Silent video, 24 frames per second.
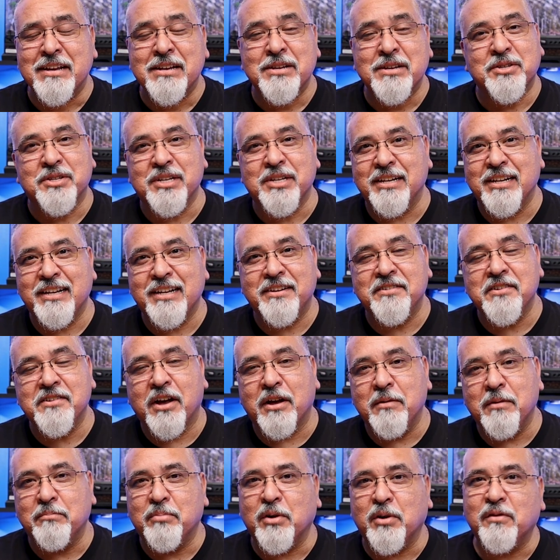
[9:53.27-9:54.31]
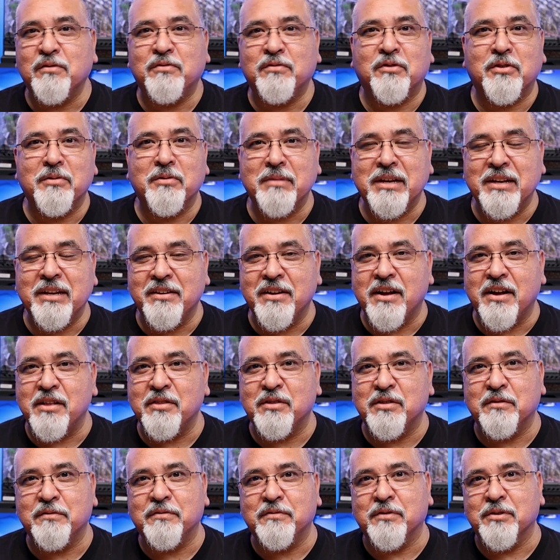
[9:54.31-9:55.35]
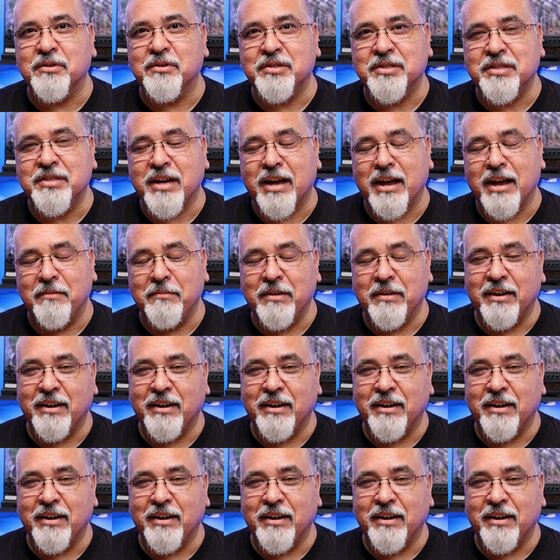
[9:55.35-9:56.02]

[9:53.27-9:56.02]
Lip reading: She did not bolt for me, not the first time.